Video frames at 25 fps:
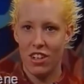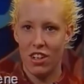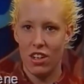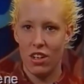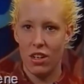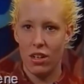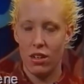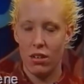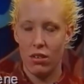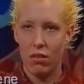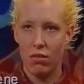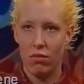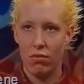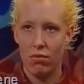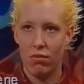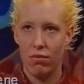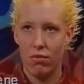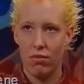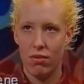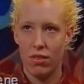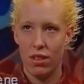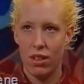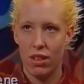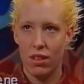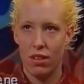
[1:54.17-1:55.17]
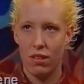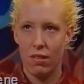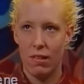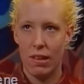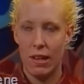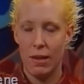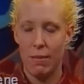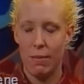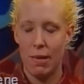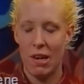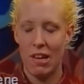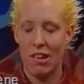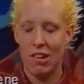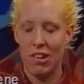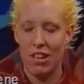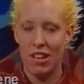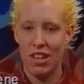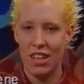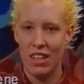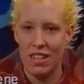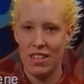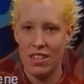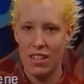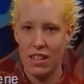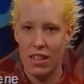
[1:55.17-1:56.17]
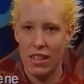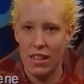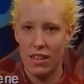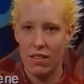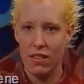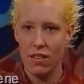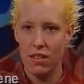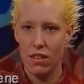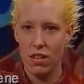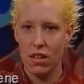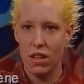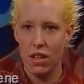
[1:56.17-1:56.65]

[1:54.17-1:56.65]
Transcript: it in my early teens,